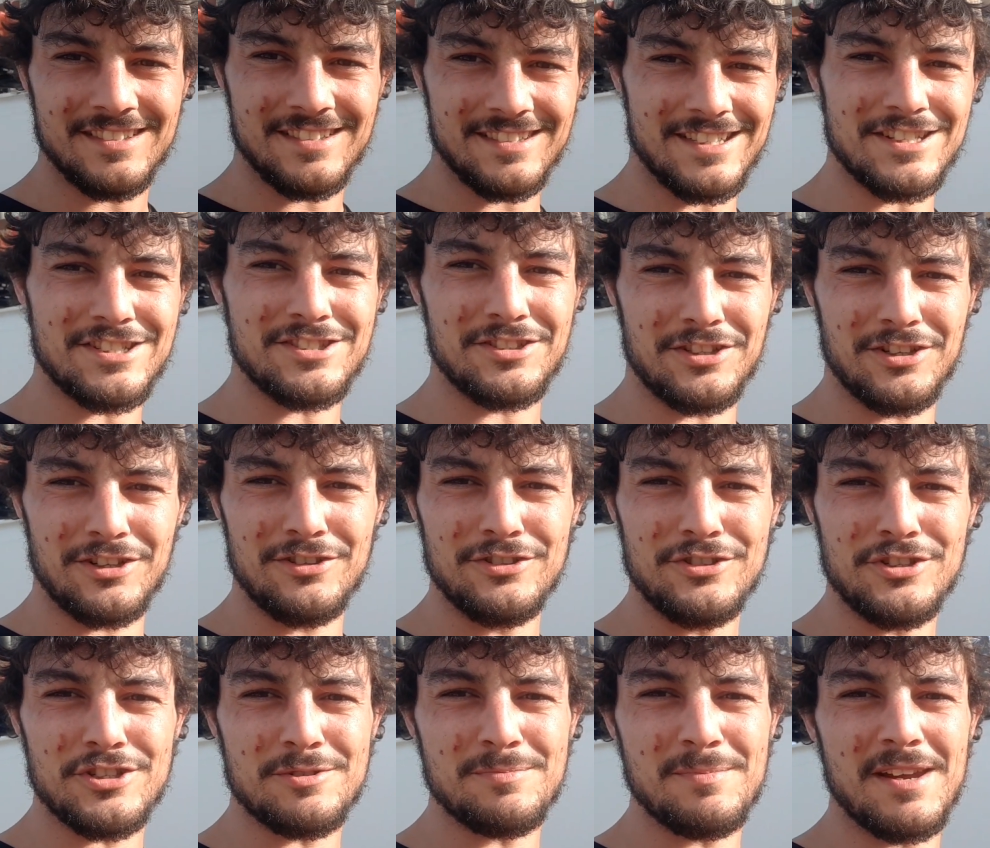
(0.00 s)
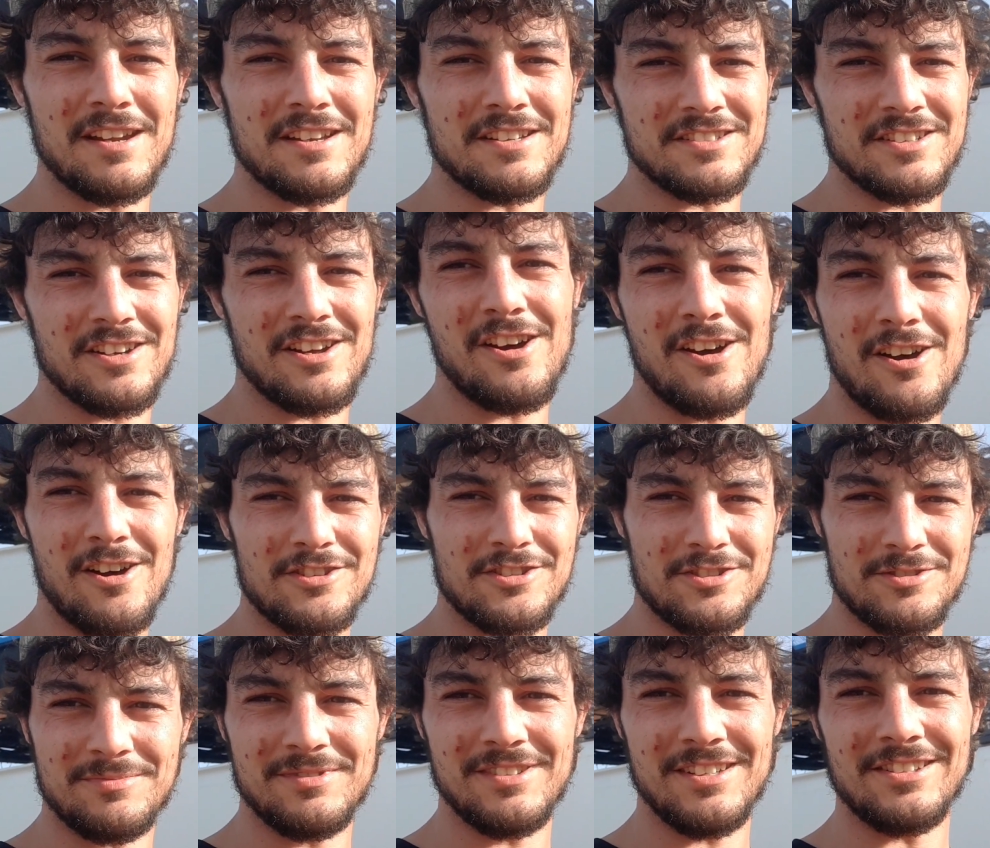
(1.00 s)
this girl just made us an
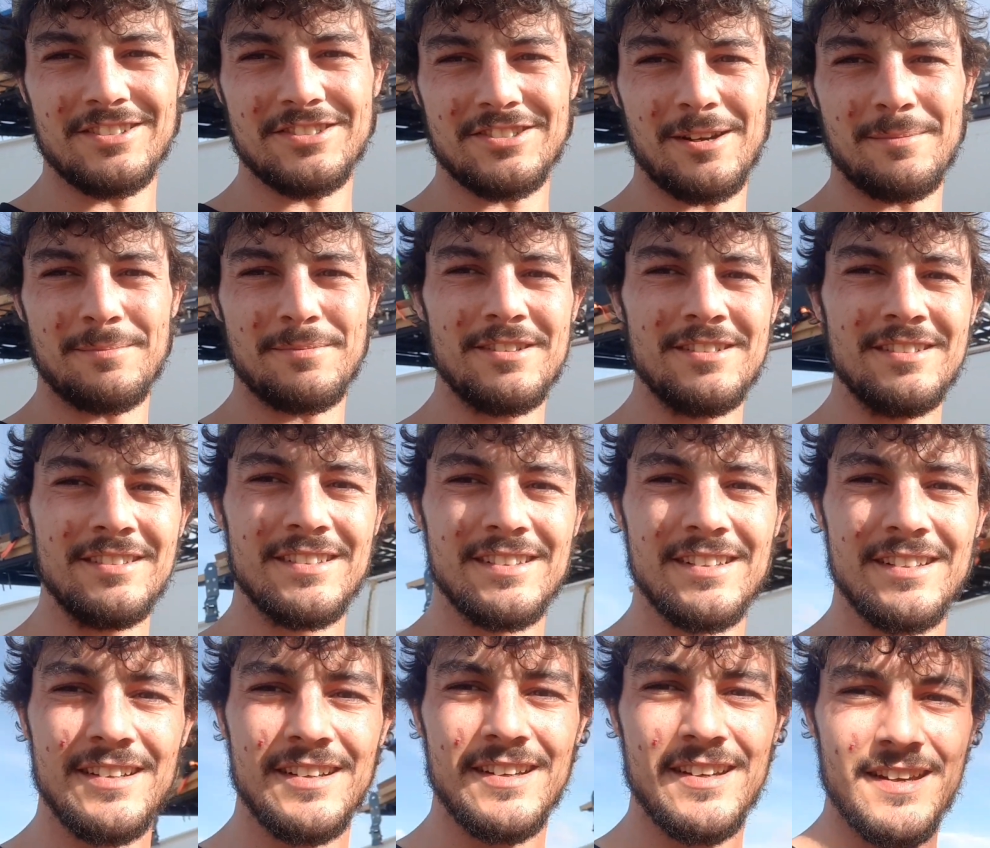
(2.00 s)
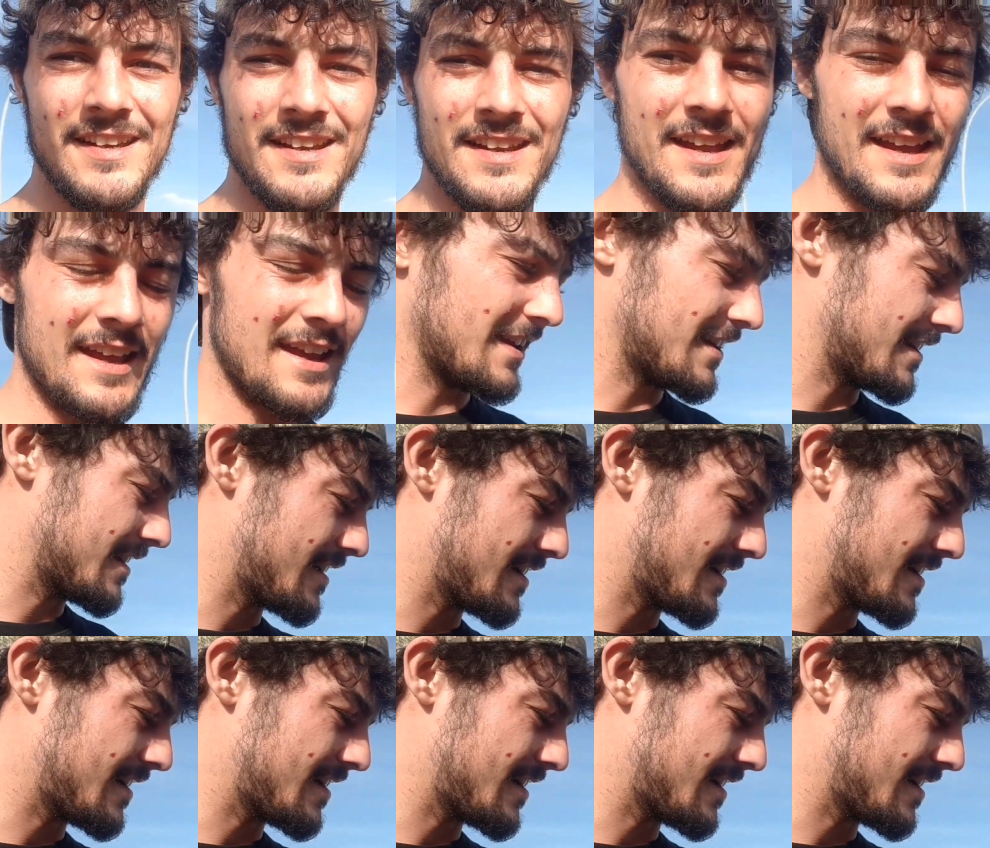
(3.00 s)
awesome little supper. And